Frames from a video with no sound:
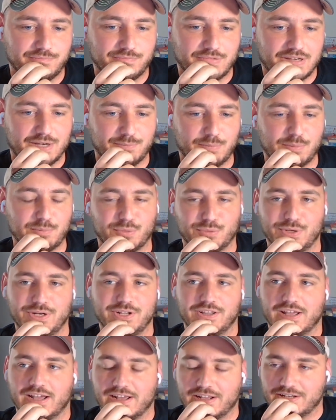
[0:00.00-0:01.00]
I remember
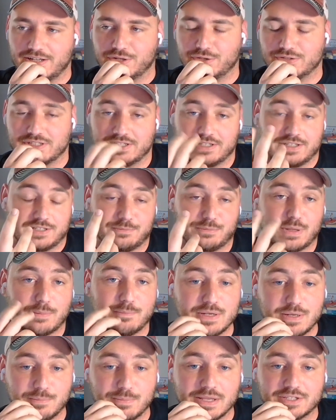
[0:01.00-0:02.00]
reading that, and I was like, I
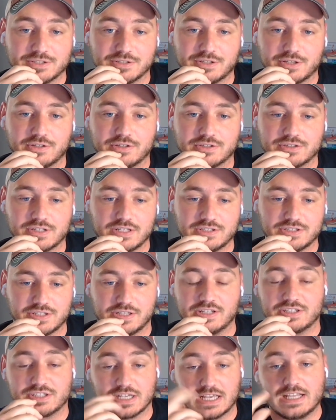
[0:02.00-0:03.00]
mean, it makes a ton of sense,
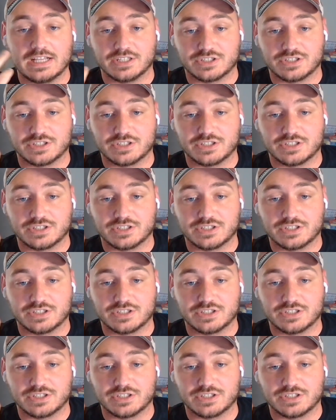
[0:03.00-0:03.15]
and it's